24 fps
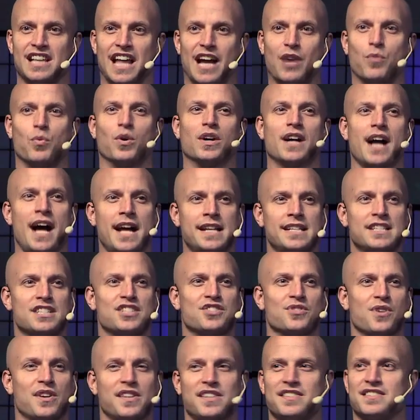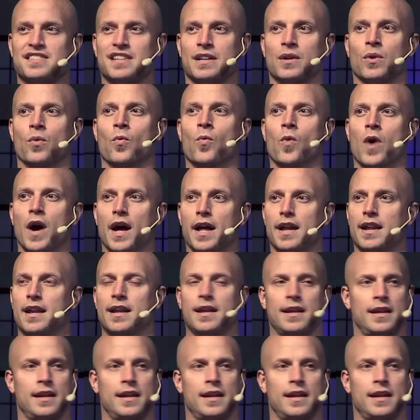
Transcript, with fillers: like, will God destroy this thing or what?